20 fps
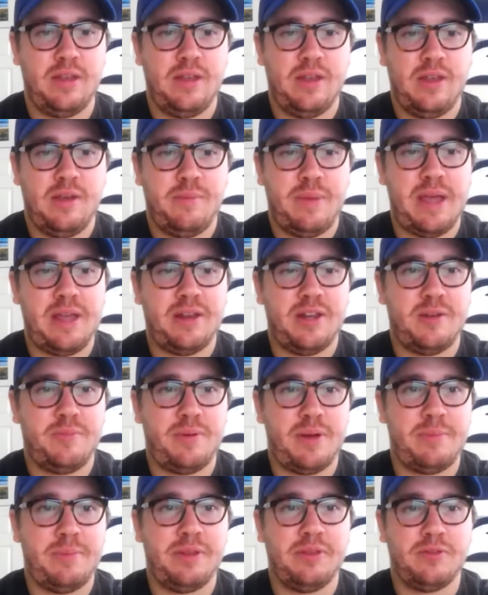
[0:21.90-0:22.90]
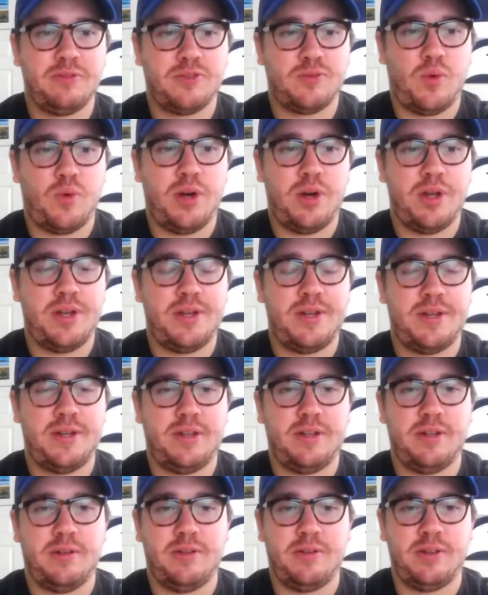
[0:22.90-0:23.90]
paying up. I mean, there's one
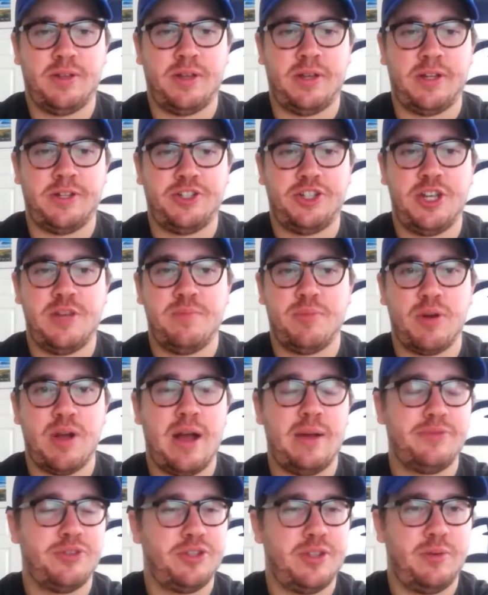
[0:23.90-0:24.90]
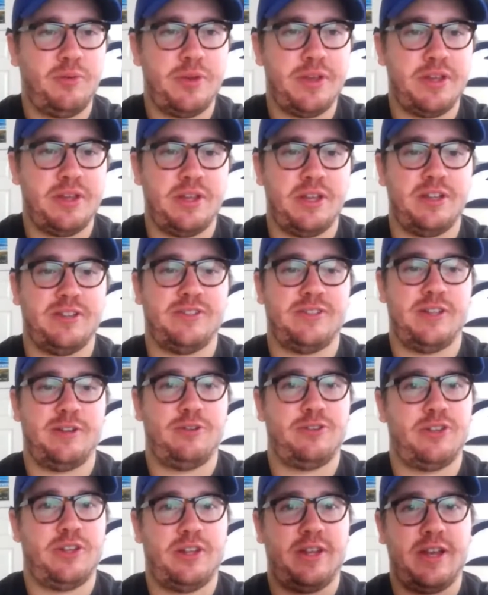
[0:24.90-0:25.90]
cheaper option that we can consider
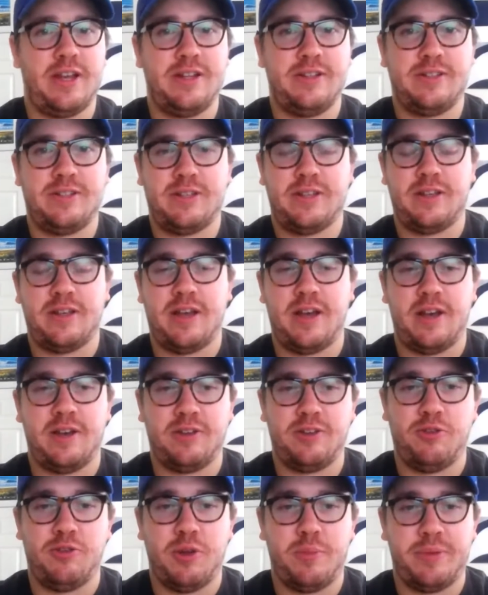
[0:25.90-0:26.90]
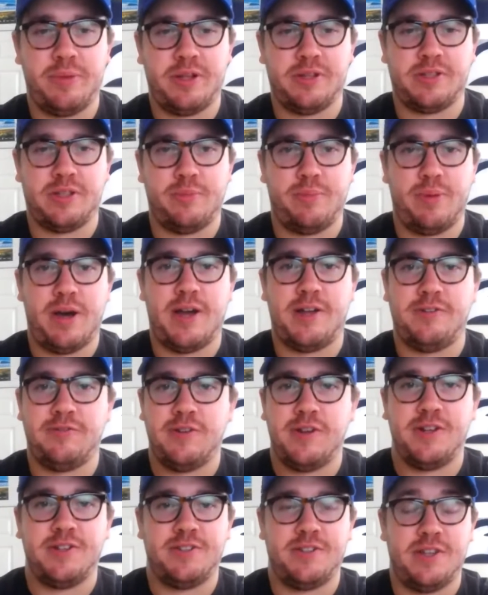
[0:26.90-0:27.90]
tonight, going up against the
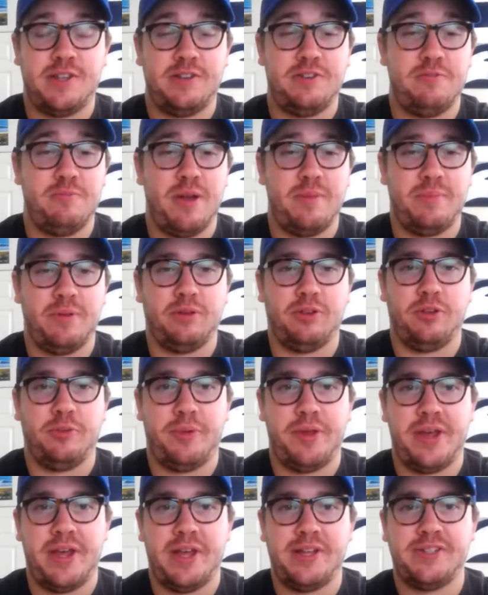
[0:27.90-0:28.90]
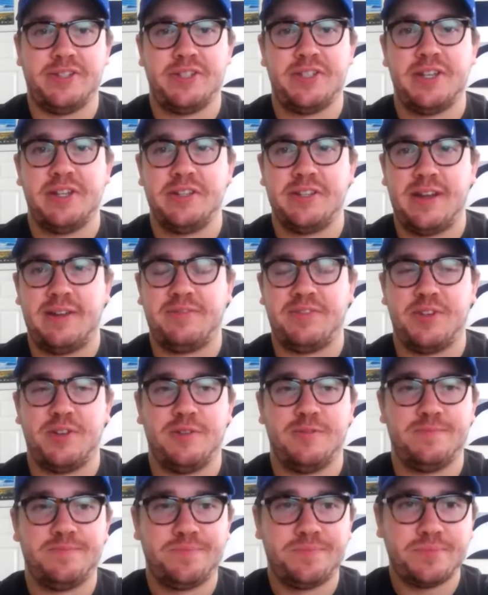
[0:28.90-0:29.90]
Padres, and you might be a little bit hesitant after
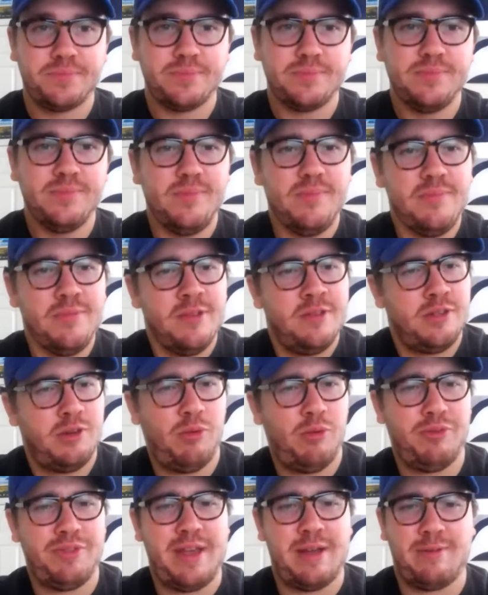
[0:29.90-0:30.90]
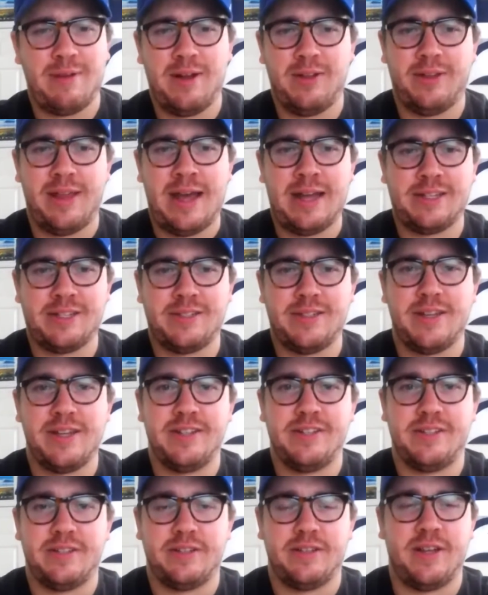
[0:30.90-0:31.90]
going that route last
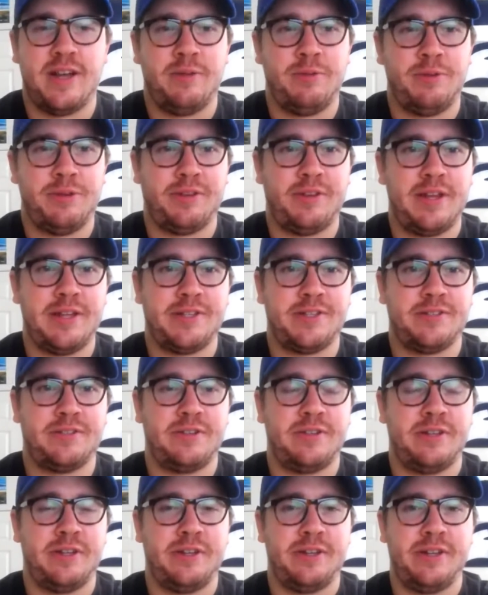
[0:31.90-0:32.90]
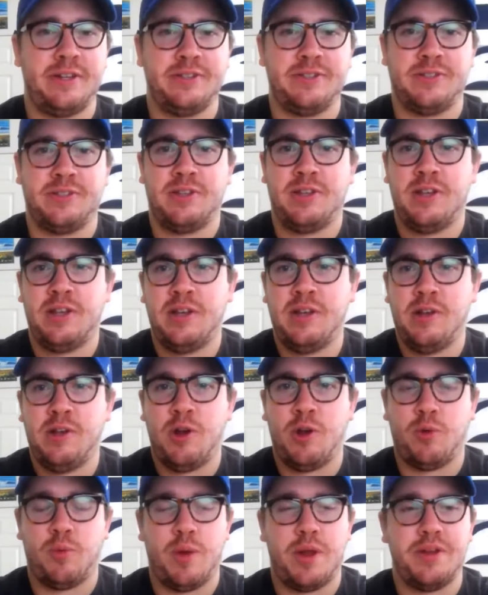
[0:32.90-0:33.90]
night with Lance Lynn and his
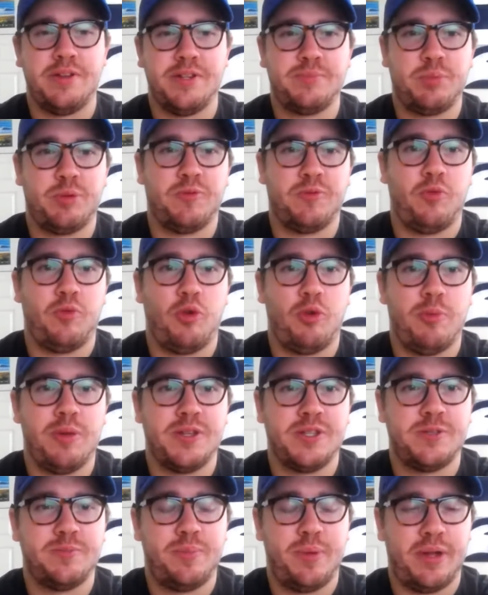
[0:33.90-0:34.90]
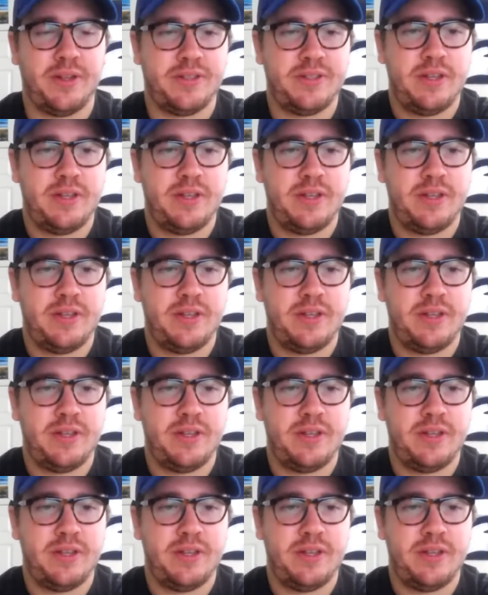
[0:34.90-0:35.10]
horrendous performance, but